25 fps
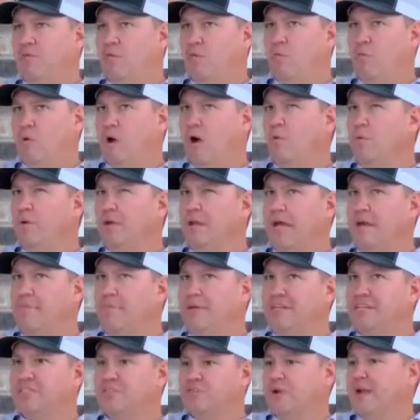what would I
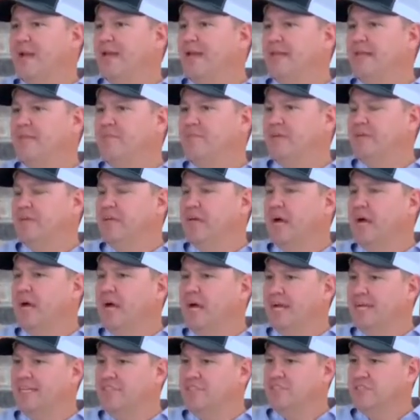be training the
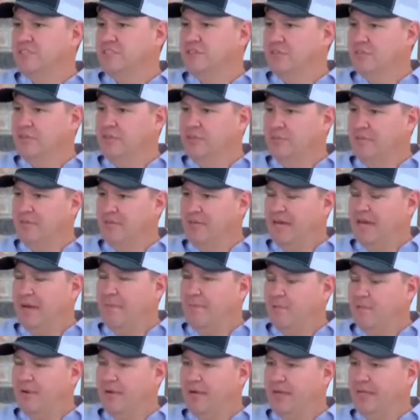guys that are going to be
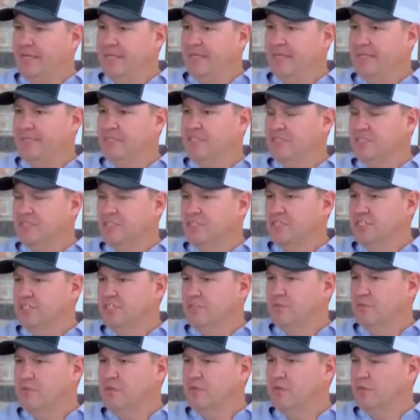operating it to
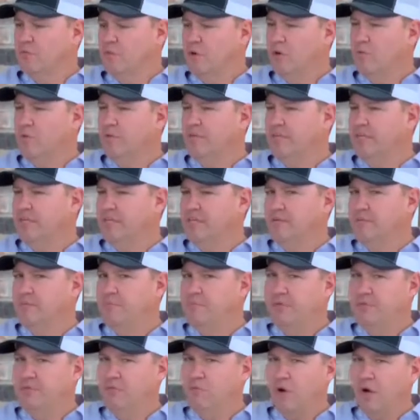do? What would need to
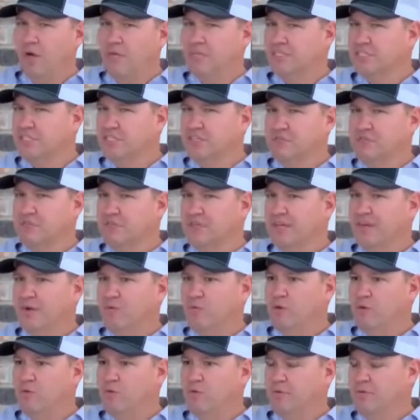be, walk us through that.
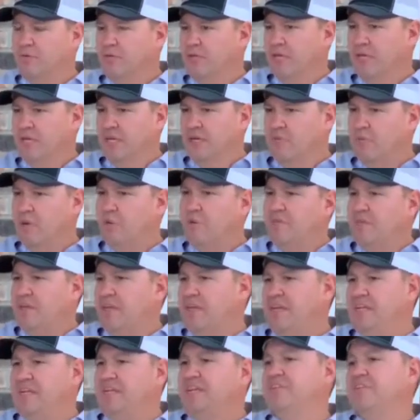What would
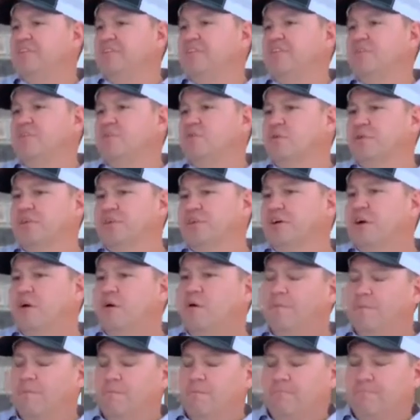they need to do or know?